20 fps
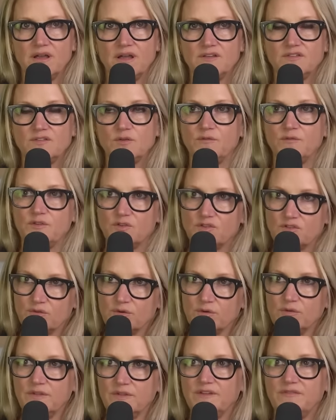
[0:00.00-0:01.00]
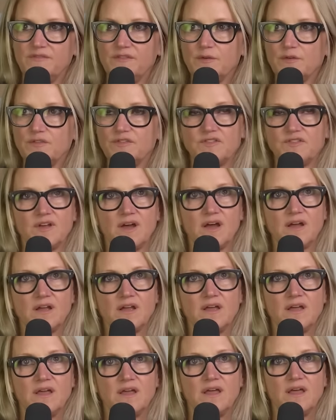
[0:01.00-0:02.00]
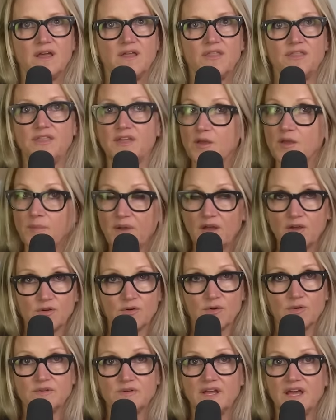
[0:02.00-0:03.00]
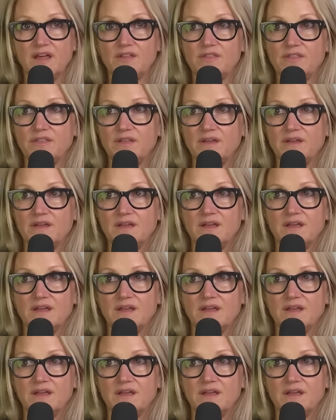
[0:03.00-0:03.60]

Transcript: And so if you truly feel stuck, think about your own death.